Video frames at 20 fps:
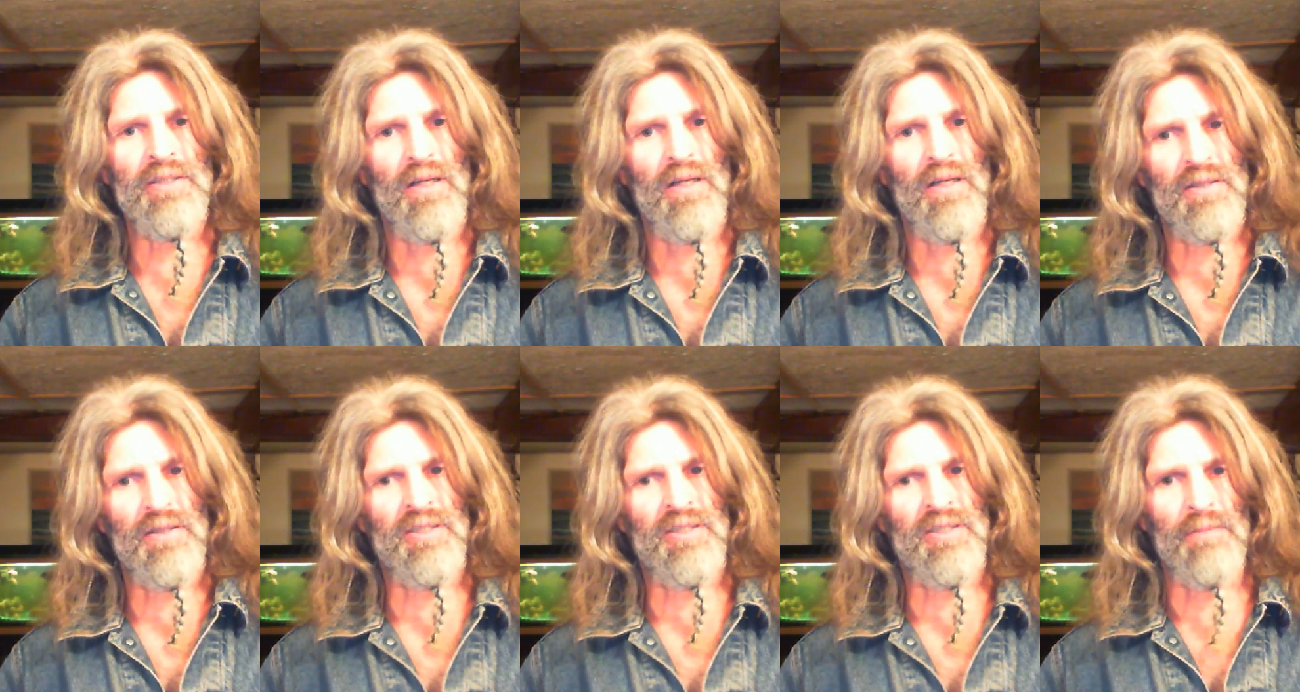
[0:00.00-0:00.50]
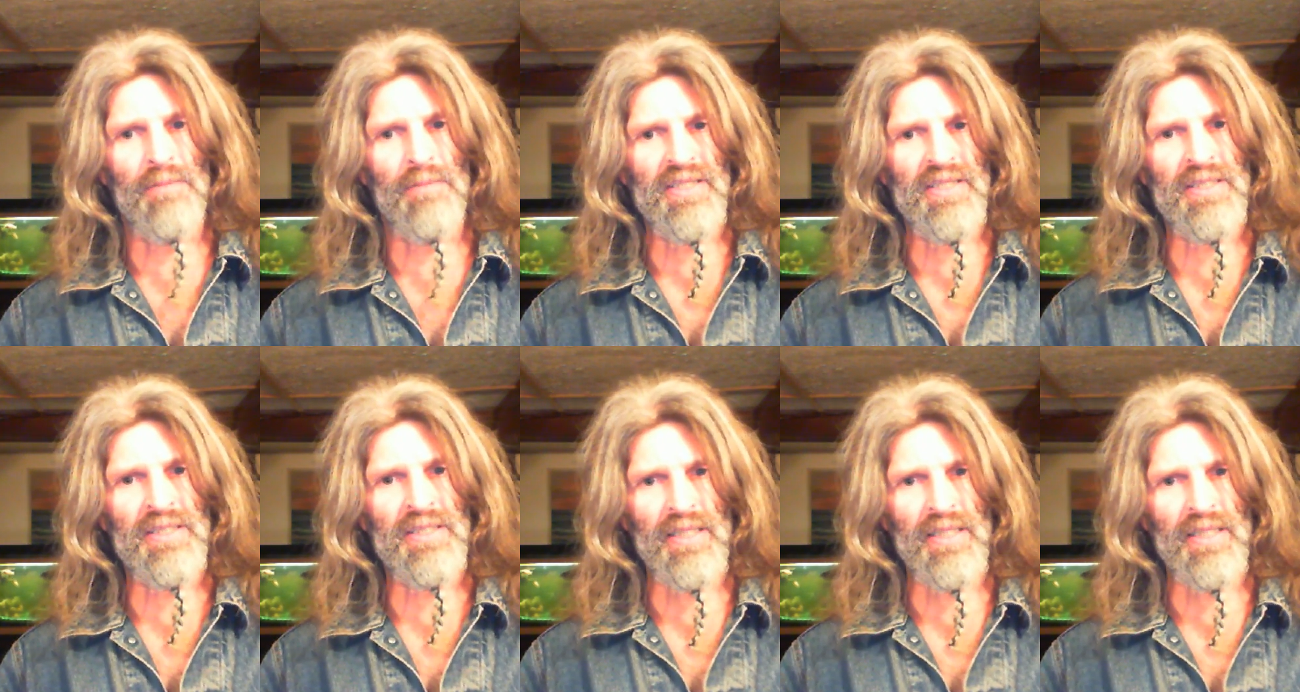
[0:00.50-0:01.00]
some
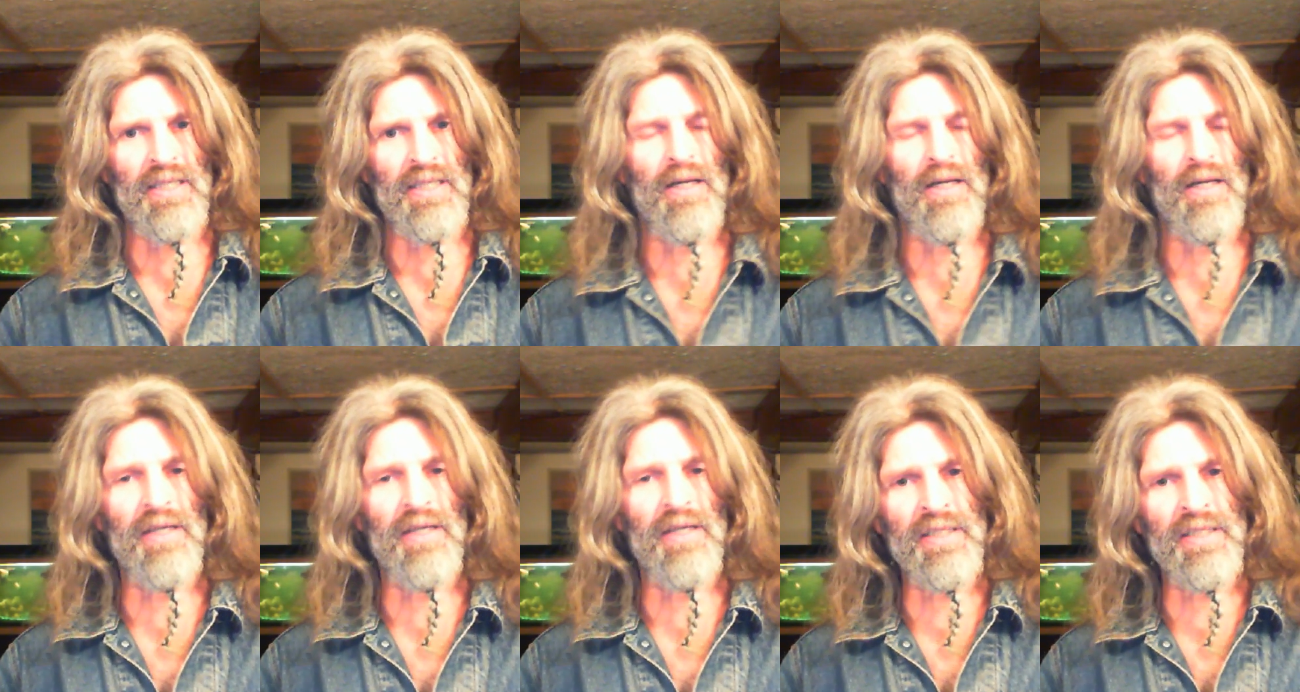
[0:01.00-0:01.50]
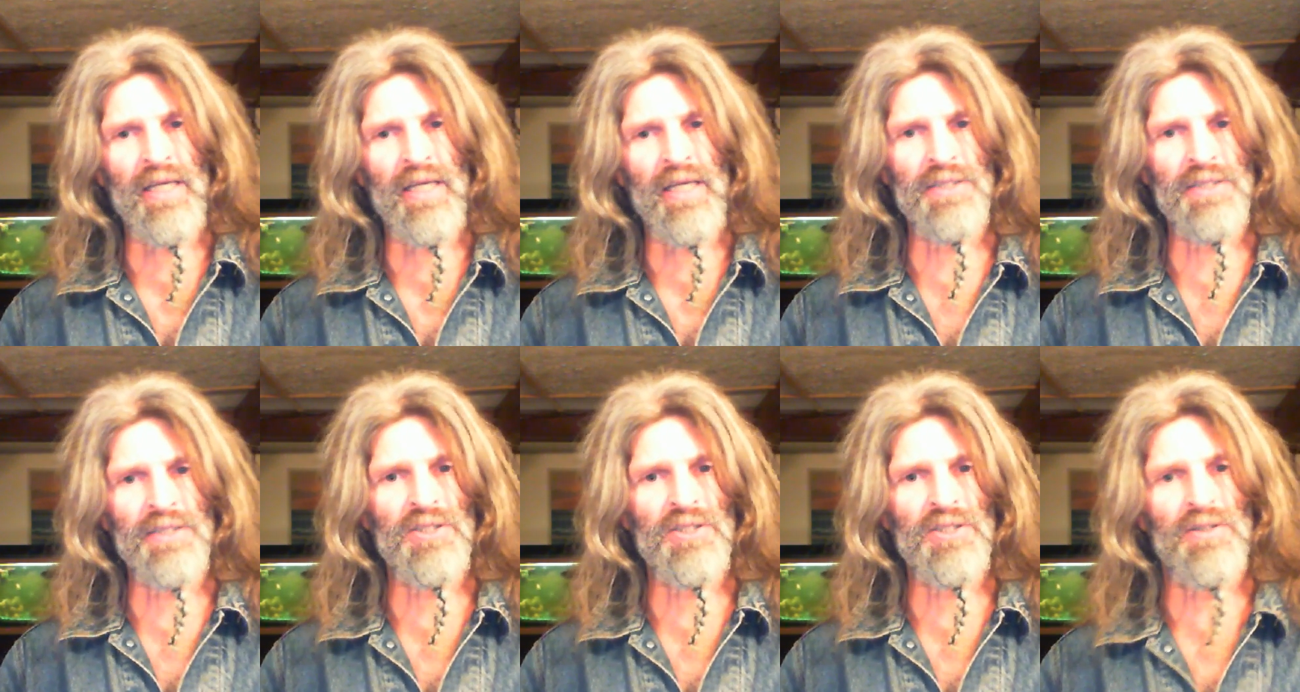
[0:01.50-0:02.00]
deceit,
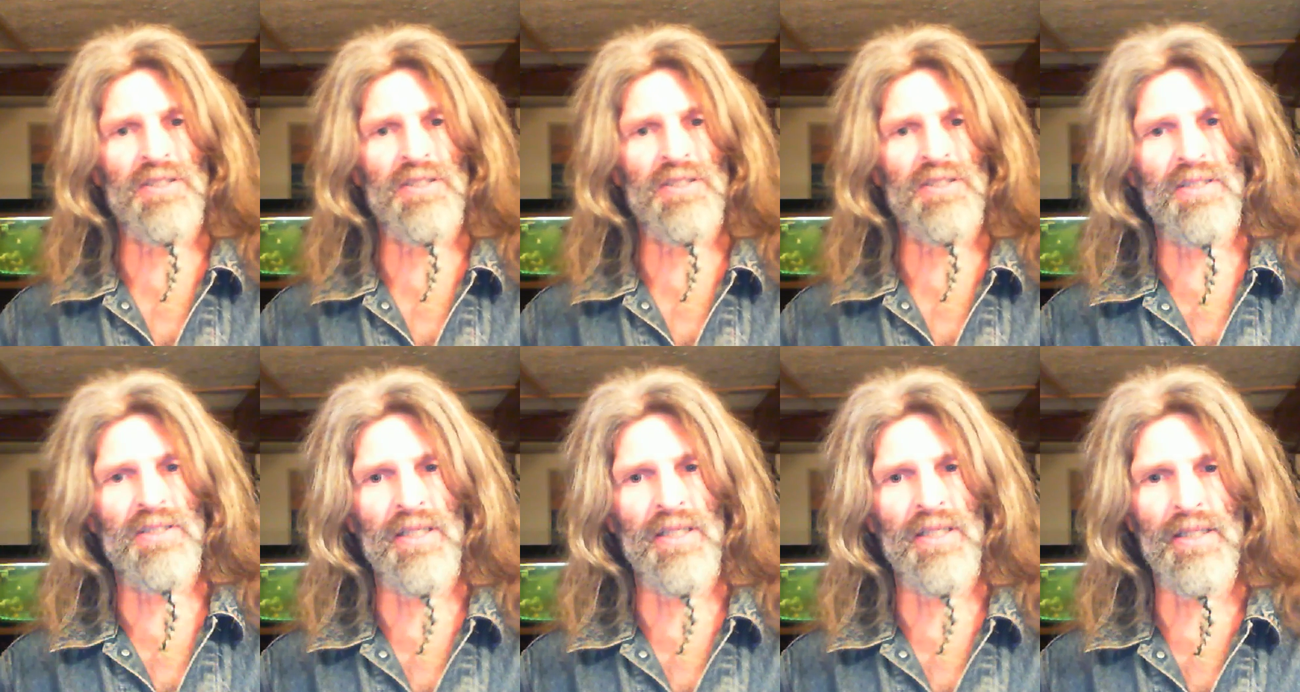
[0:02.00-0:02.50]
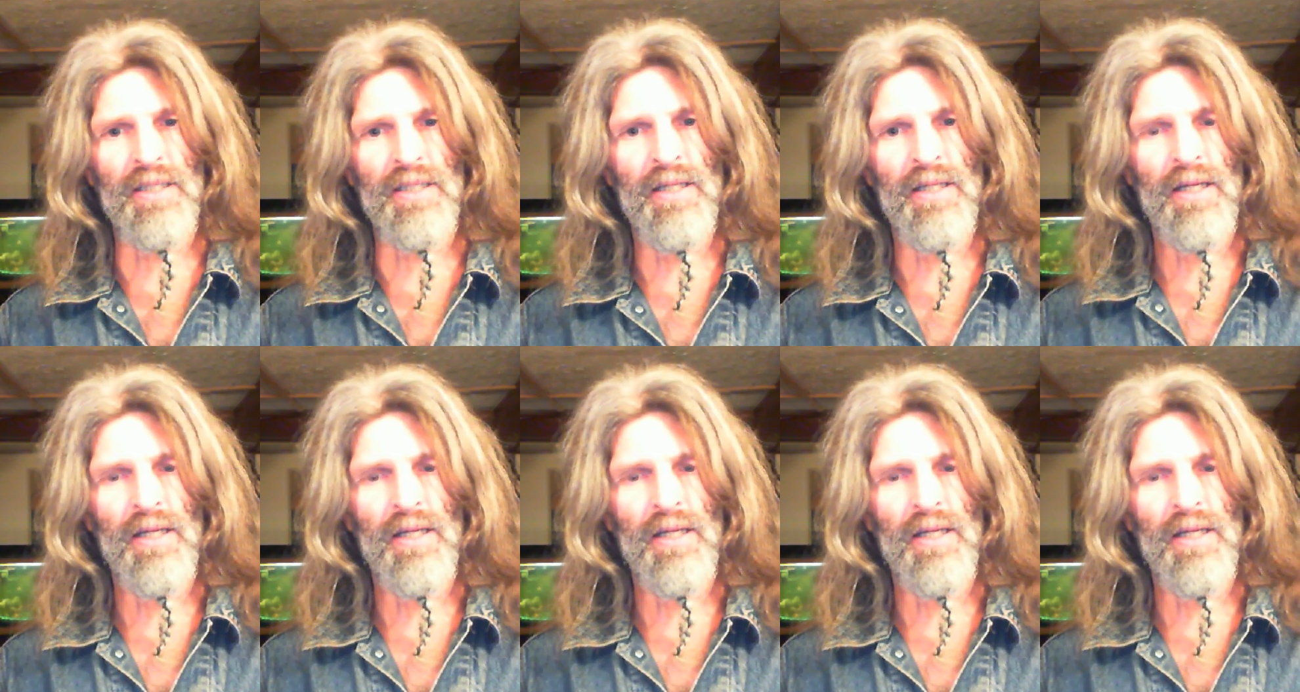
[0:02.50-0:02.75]
unintentional deceit.